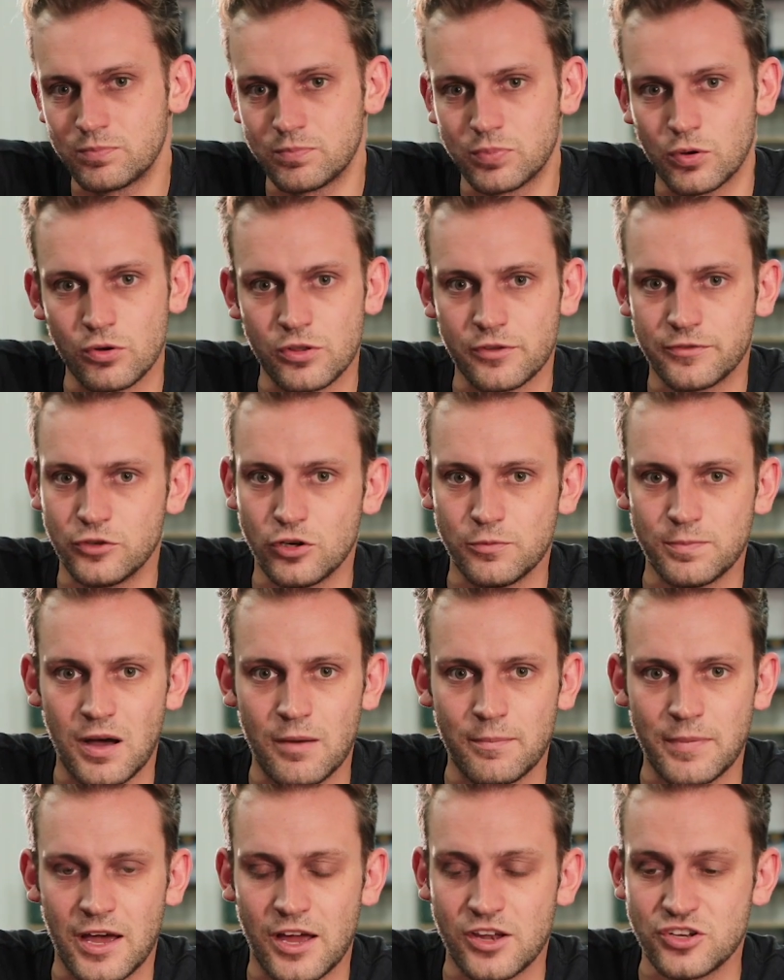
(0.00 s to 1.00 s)
pull the fuel
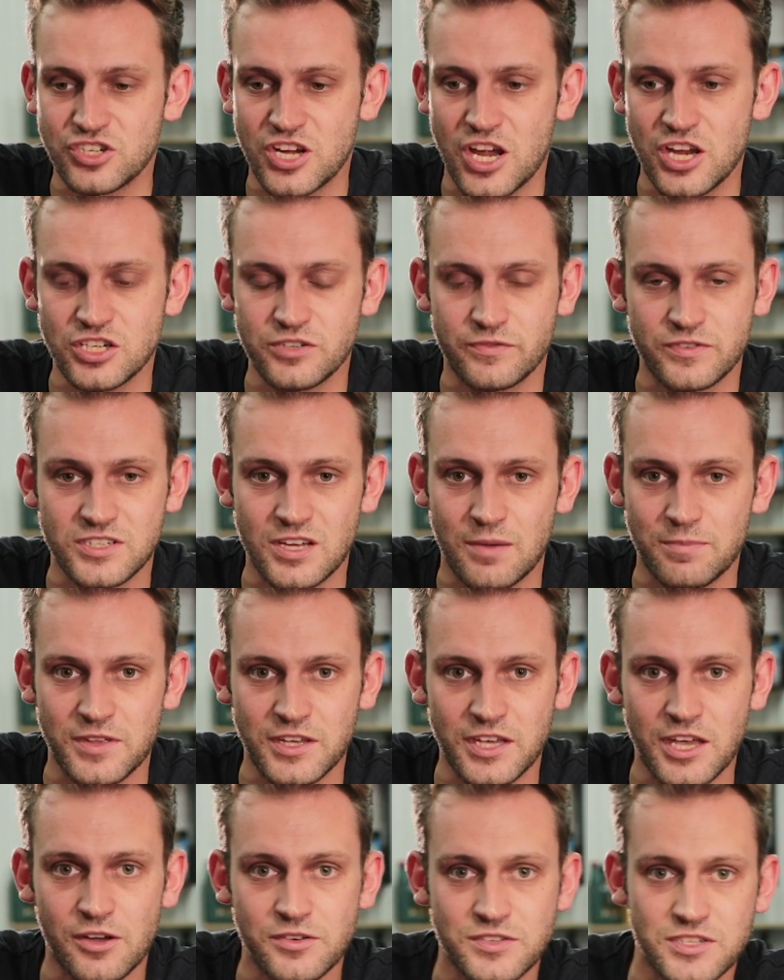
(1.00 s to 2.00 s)
pump out and change it for
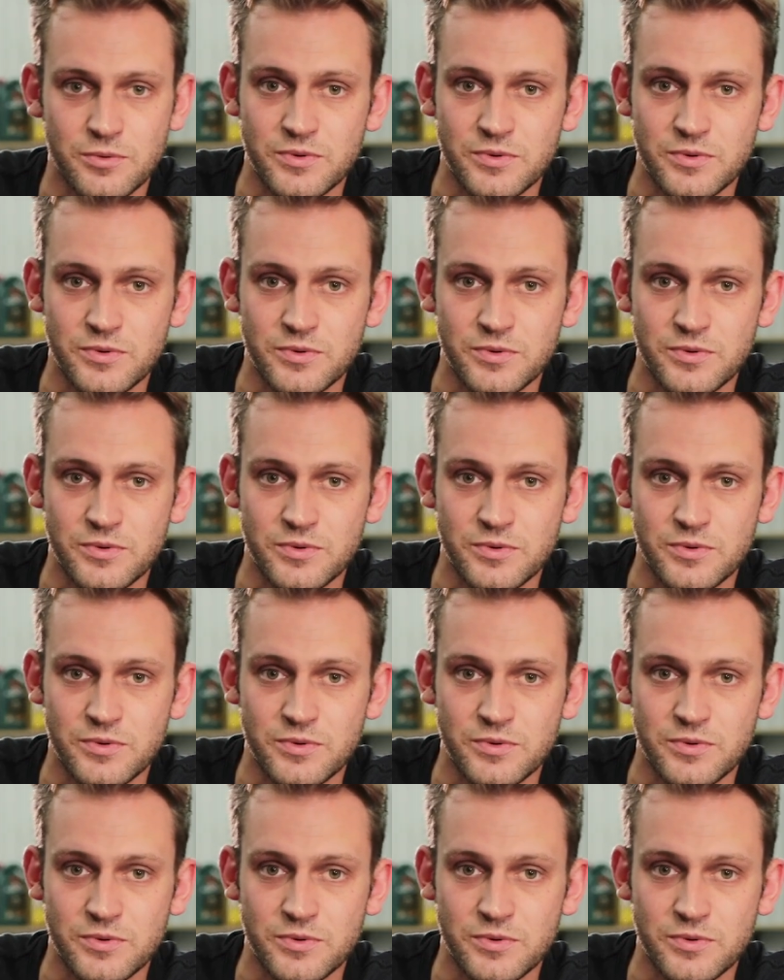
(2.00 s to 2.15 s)
something else,